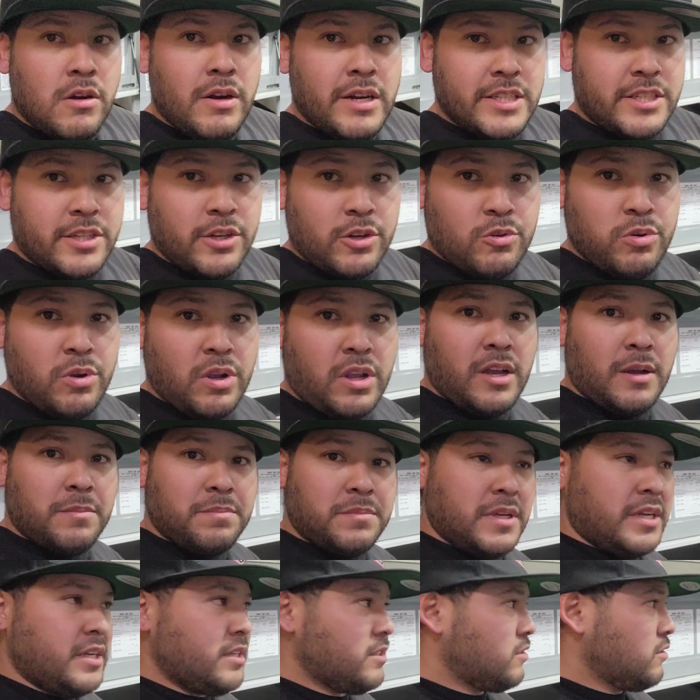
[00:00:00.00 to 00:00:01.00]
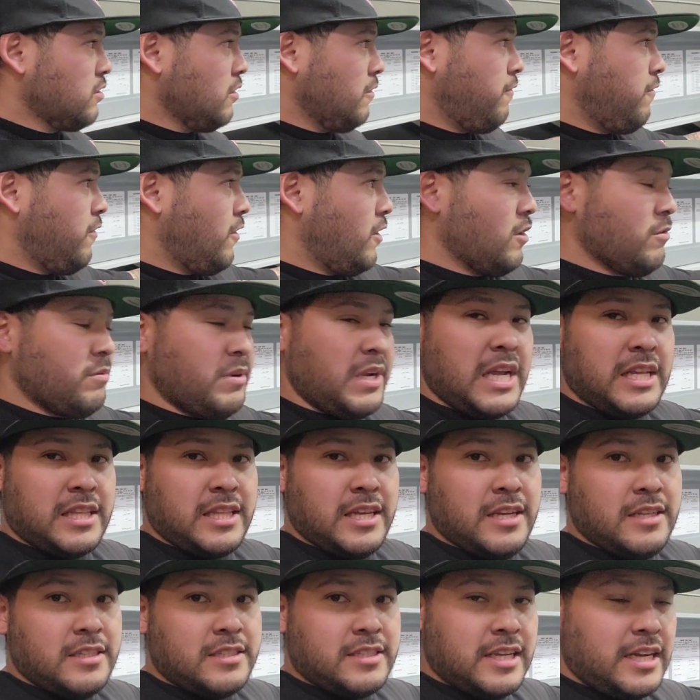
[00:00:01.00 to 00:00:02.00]
All right, so quick update. So far we got
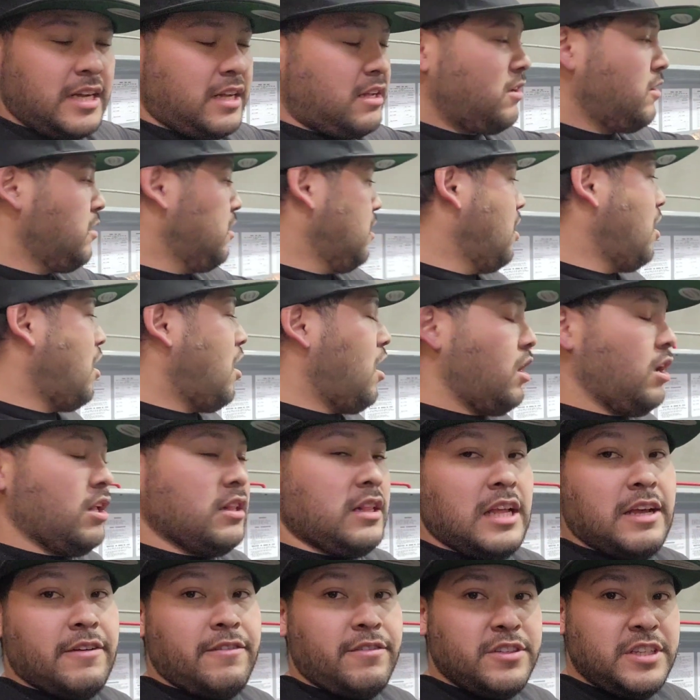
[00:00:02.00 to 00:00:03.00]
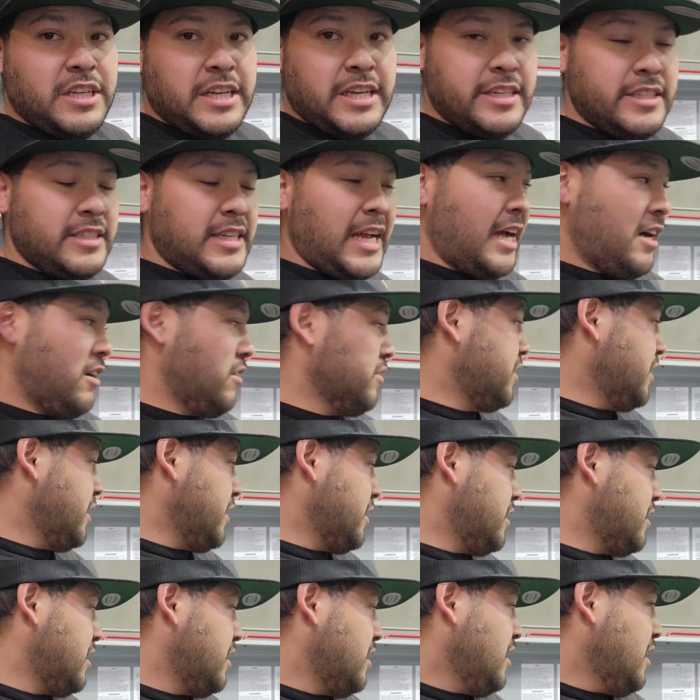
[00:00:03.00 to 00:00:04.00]
the SL all leveled in, dialed
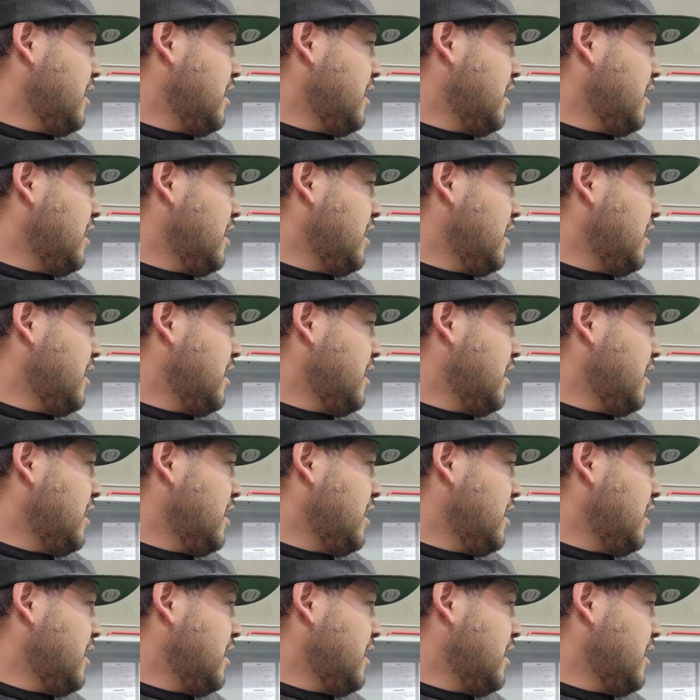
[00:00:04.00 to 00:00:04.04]
in.